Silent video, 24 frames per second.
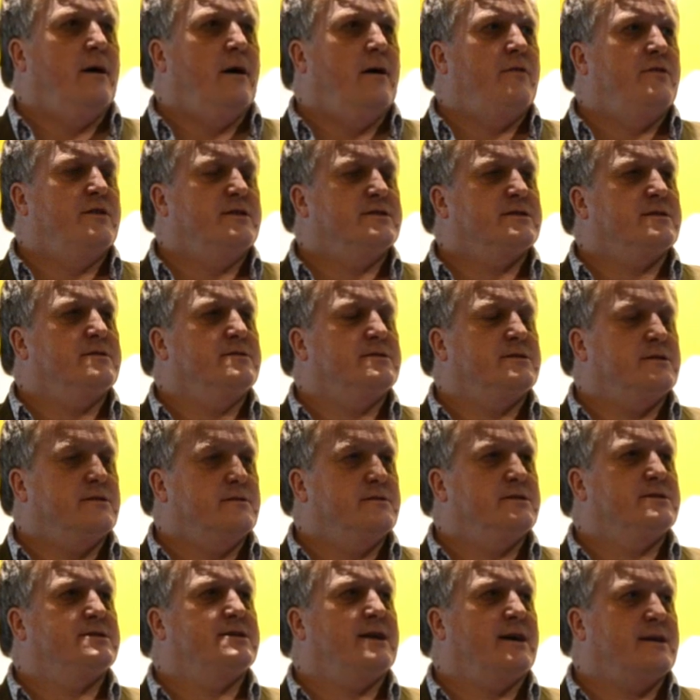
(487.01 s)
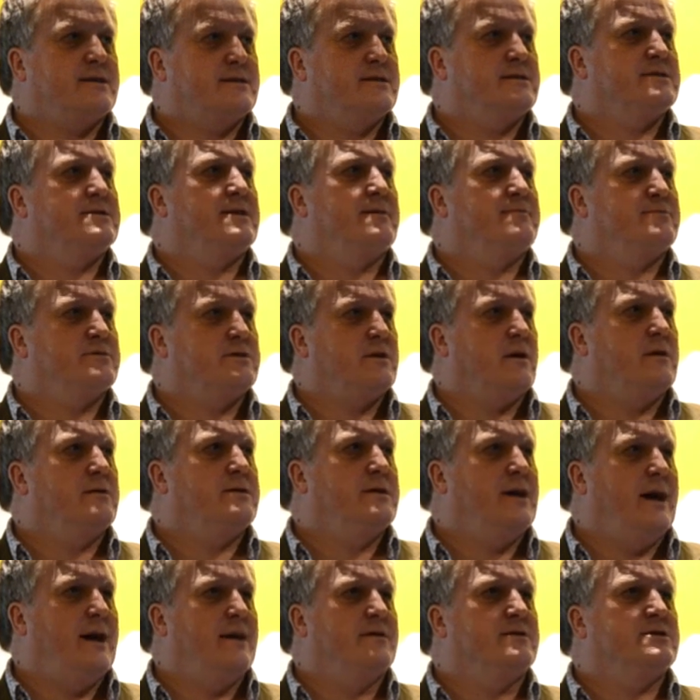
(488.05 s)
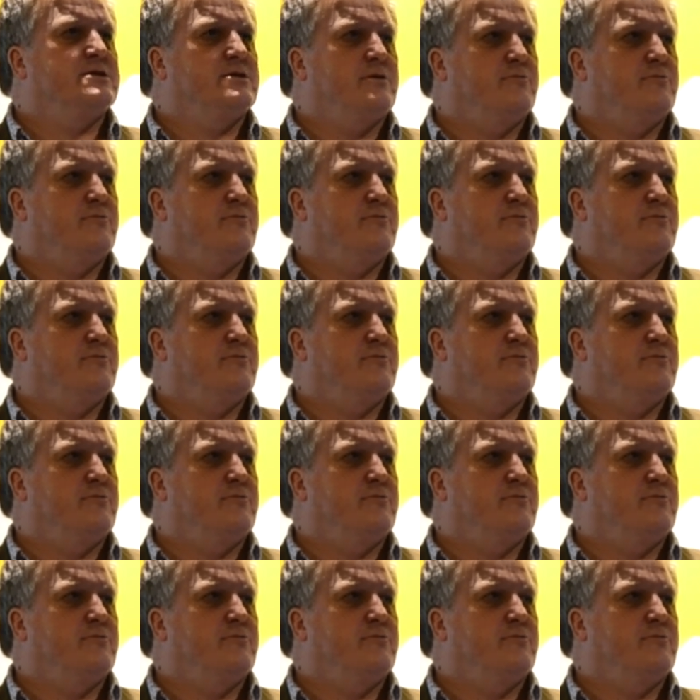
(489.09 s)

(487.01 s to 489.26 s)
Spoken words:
And these can turn sectors upside down,